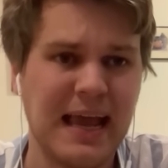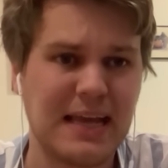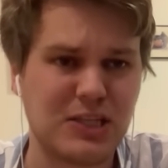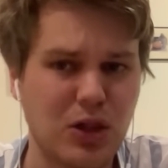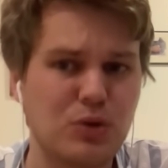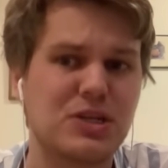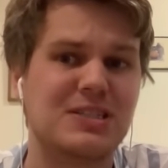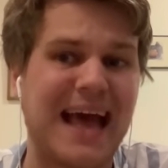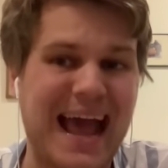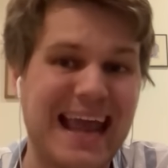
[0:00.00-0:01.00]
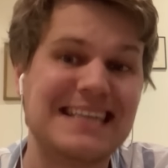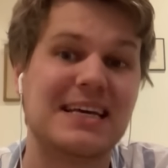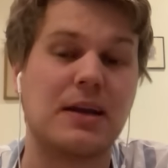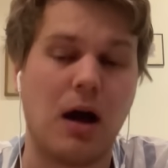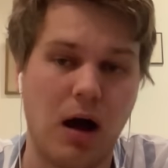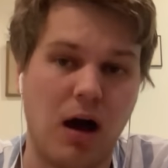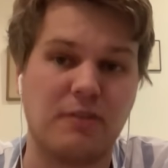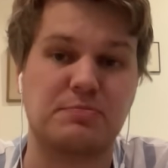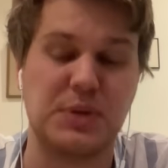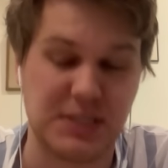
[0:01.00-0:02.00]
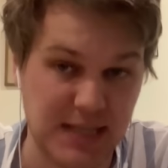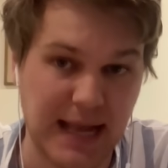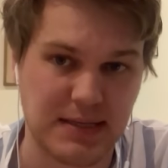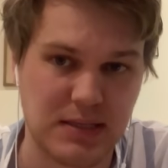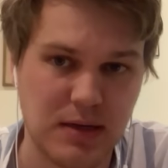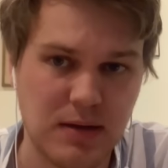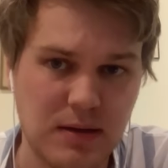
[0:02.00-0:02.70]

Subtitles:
is closer to 8.5%.